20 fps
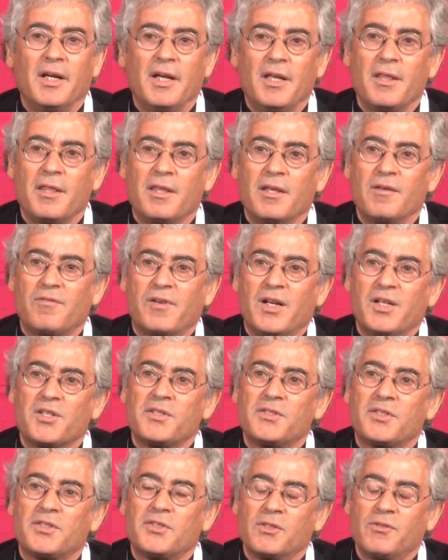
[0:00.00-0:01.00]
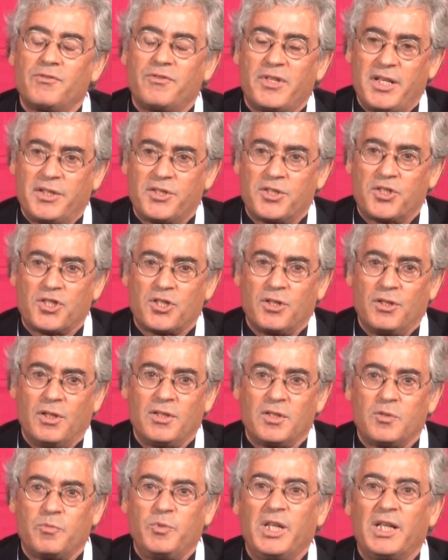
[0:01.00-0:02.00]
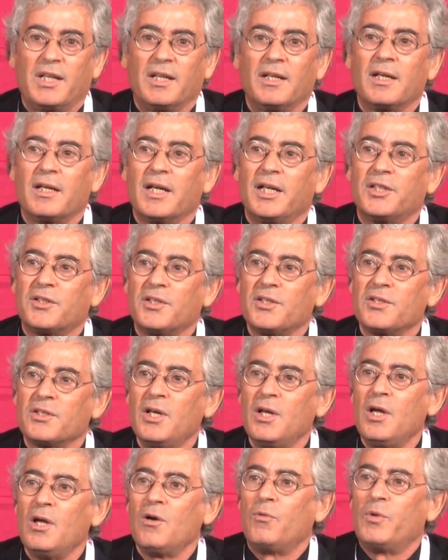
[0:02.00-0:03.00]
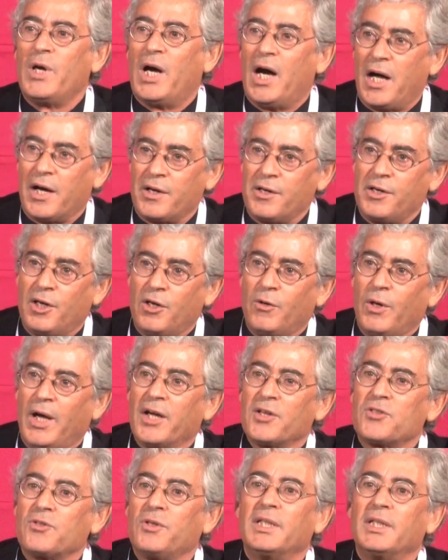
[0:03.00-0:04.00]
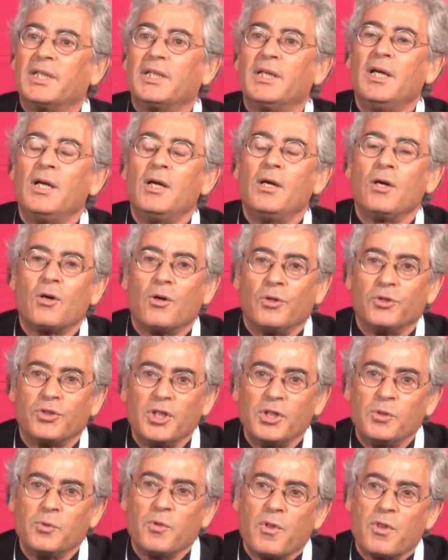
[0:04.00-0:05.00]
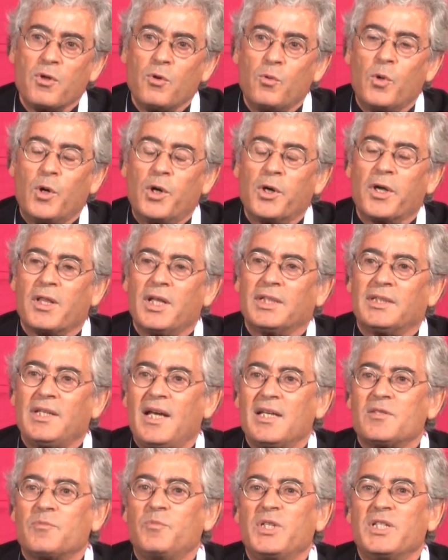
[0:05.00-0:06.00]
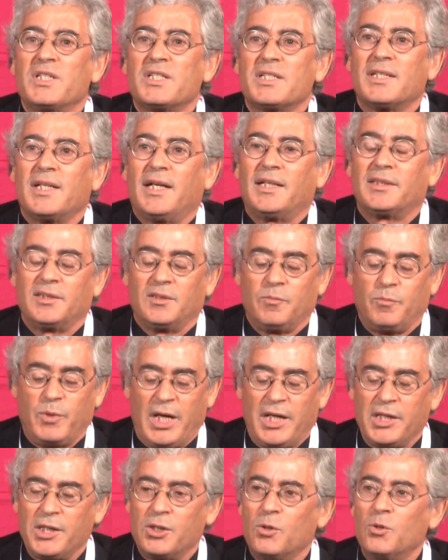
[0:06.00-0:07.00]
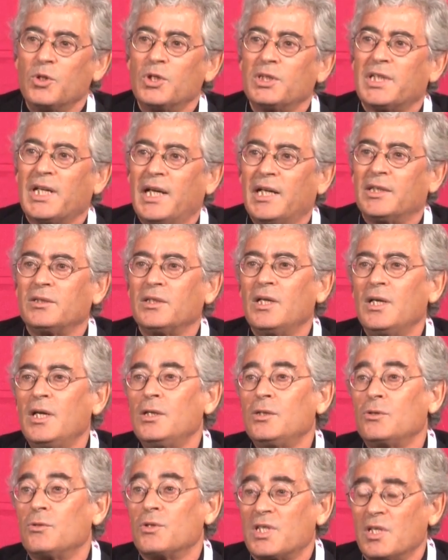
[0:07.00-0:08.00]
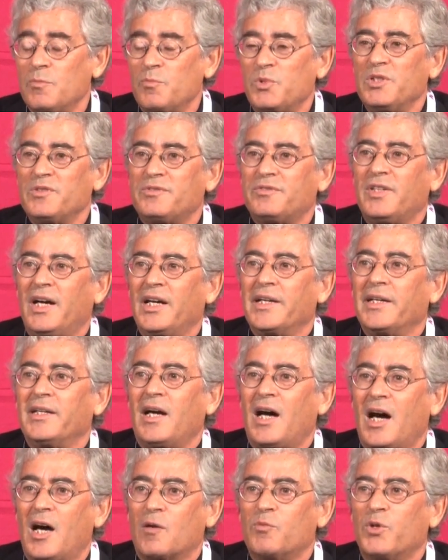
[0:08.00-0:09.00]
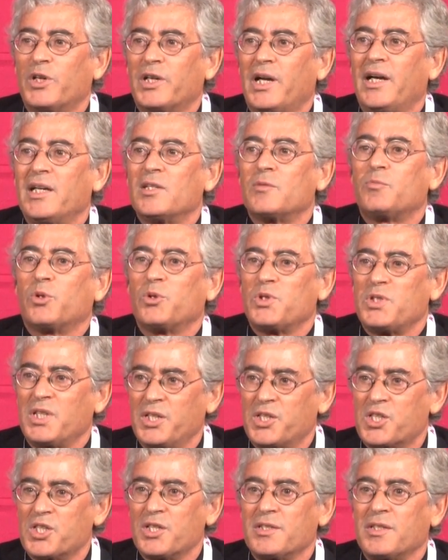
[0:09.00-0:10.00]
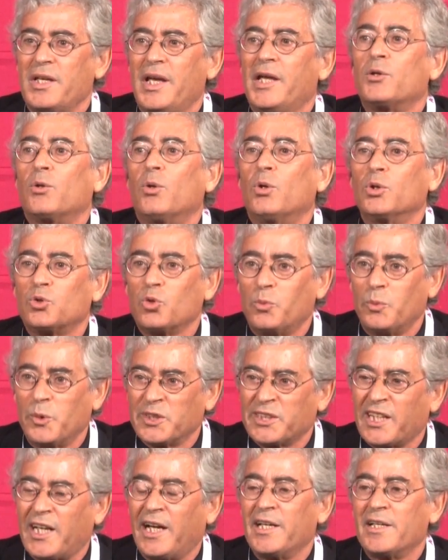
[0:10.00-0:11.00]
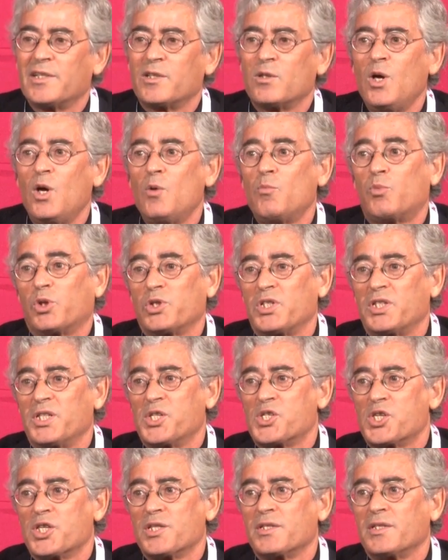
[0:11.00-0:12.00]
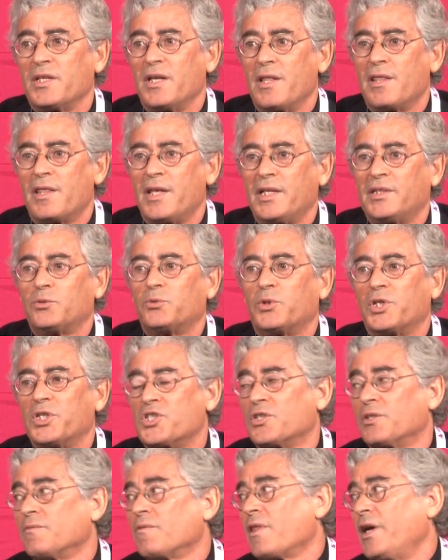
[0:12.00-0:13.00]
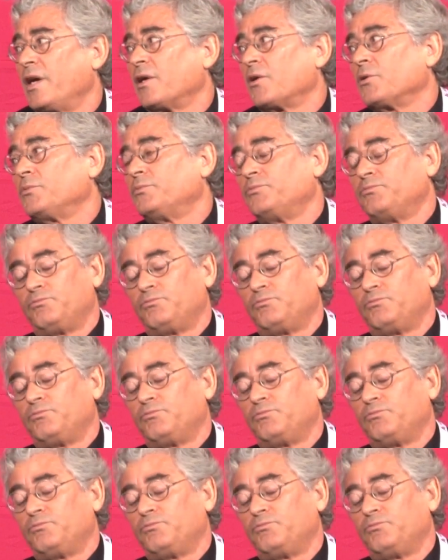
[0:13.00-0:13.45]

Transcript: in the French-speaking countries, we are now actually continuing the work that has been started by UNCTAD to simplify, harmonize procedures, and automatize procedures in that region. Thank you.